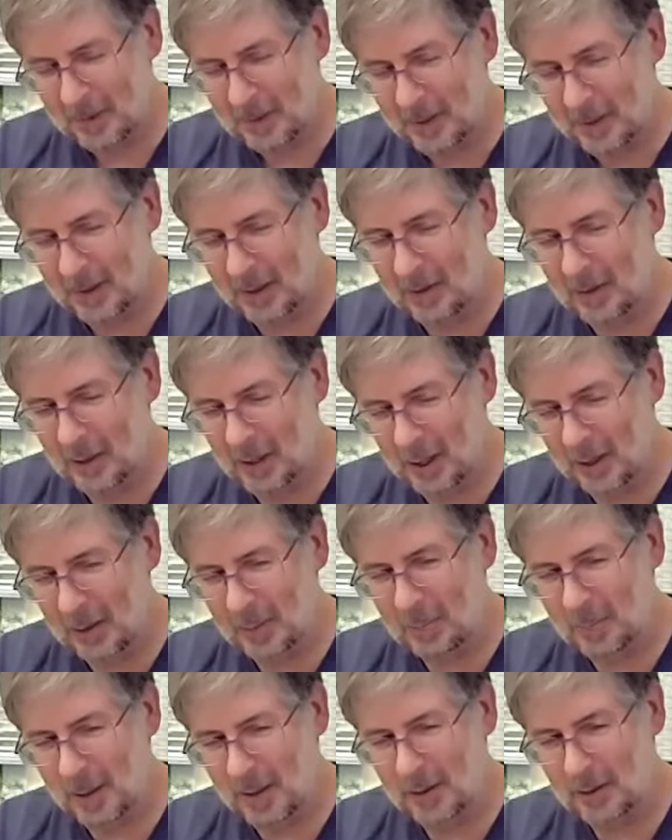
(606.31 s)
There are other
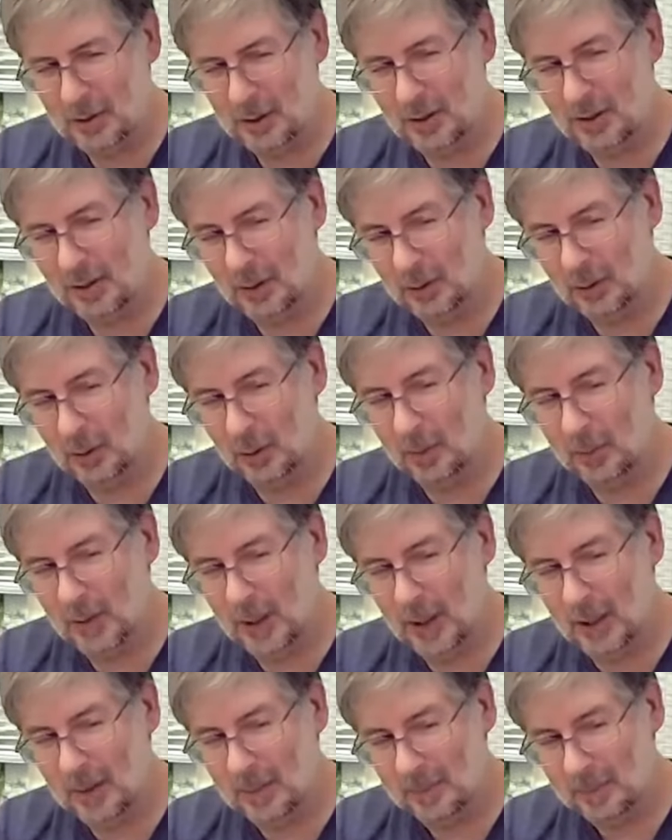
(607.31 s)
better cheeses. So
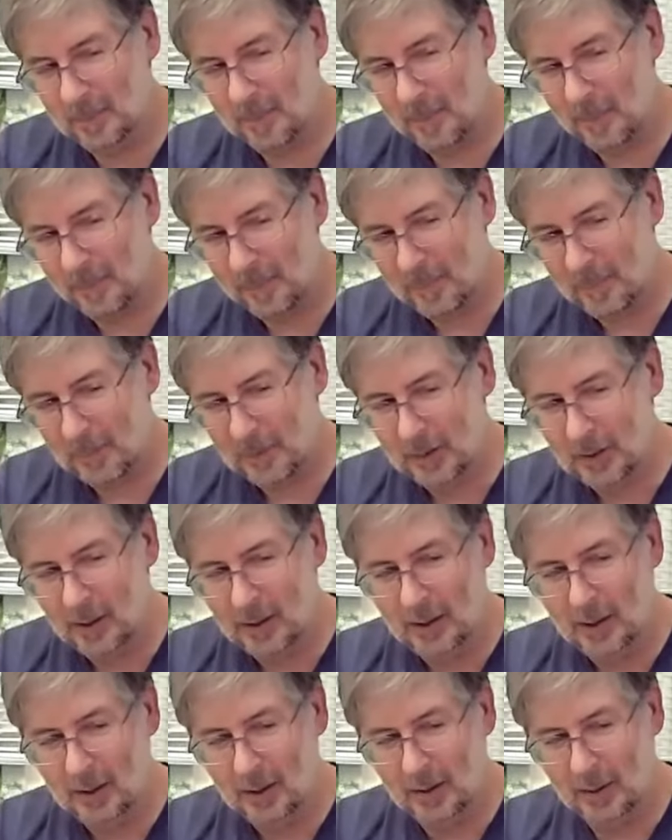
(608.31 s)
far,
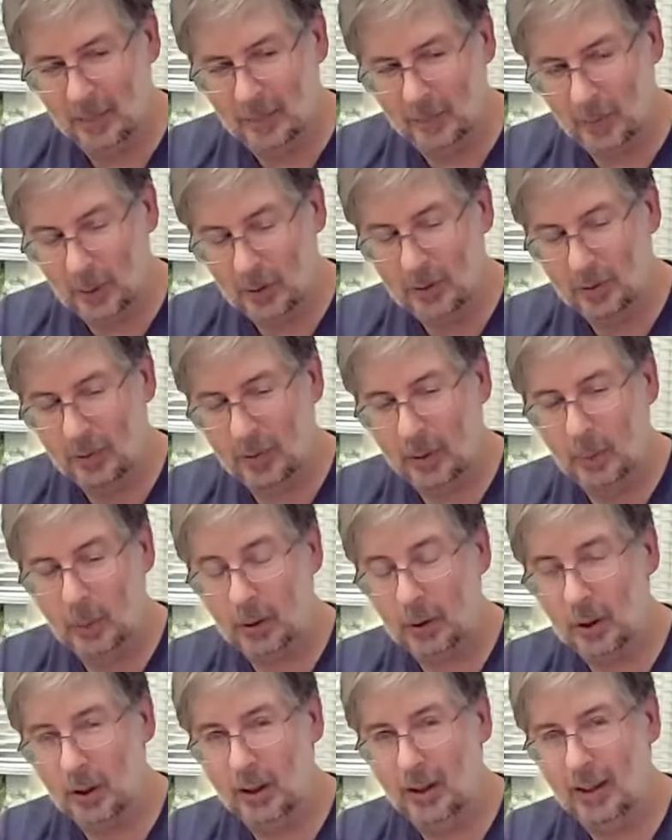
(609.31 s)
the first three were
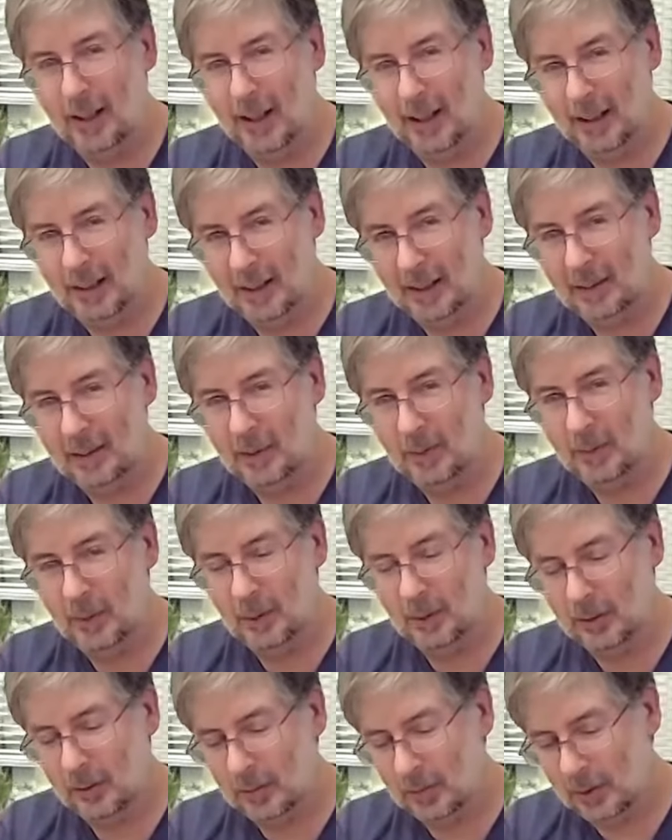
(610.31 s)
good. I like the
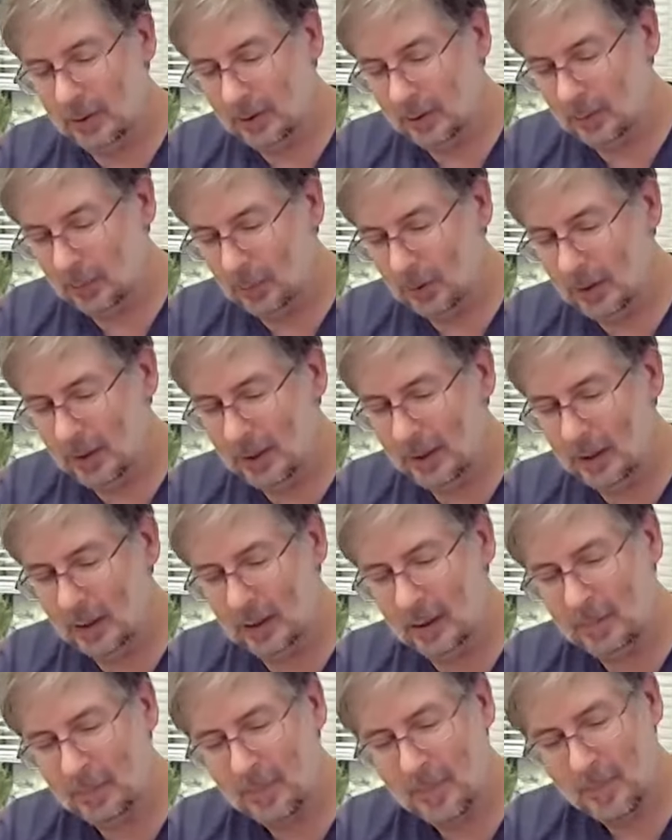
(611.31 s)
first three. This one
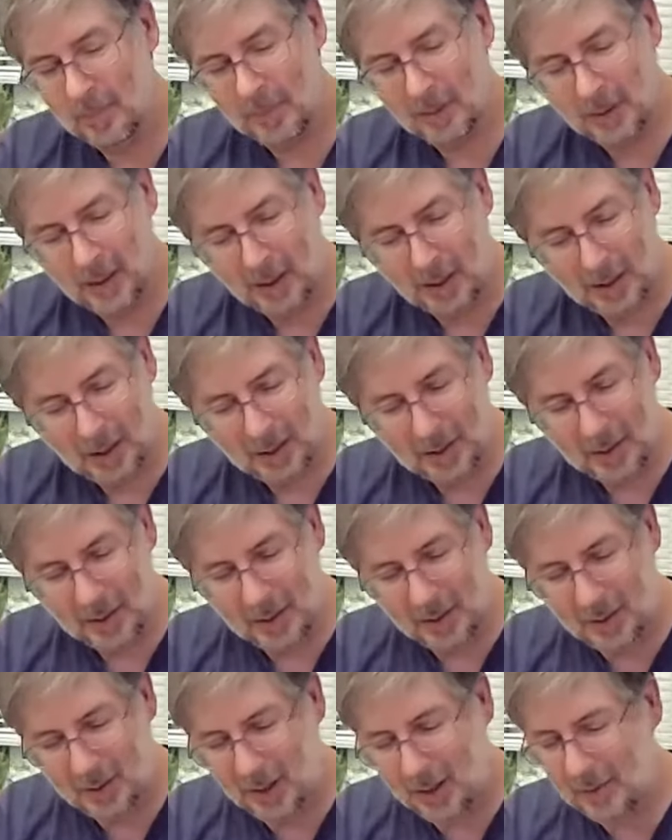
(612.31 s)
here,
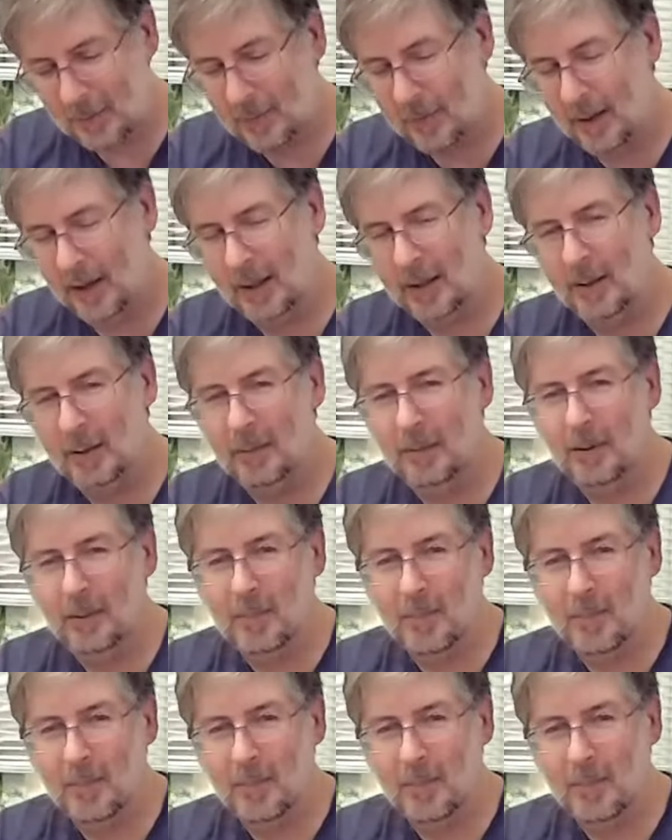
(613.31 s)
not a fan of.